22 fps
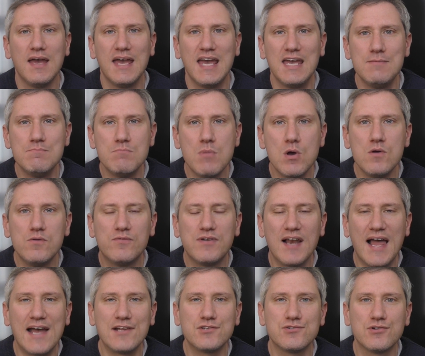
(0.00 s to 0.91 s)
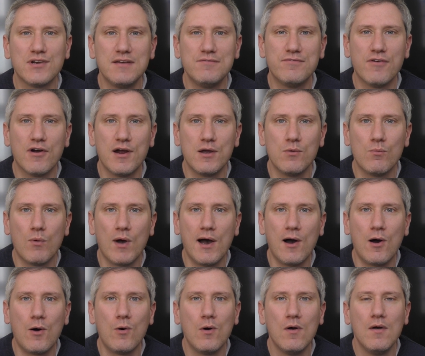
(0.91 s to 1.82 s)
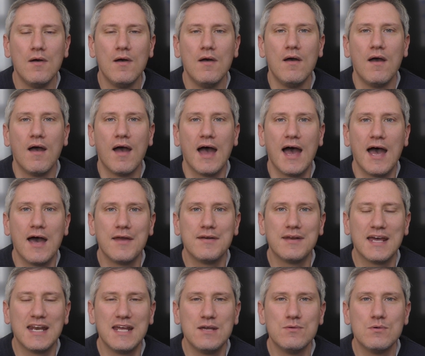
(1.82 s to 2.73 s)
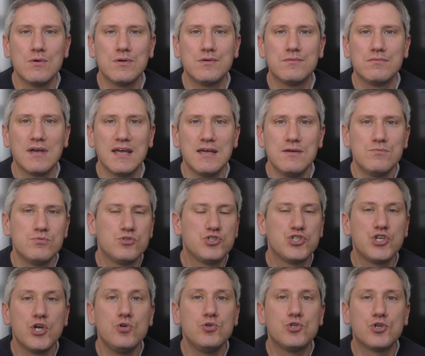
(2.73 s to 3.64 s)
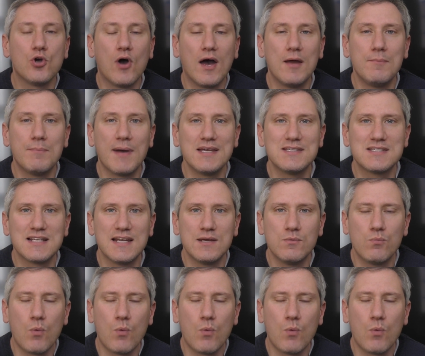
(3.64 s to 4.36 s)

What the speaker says: He moved laterally very well, and he would shoe shine, basically.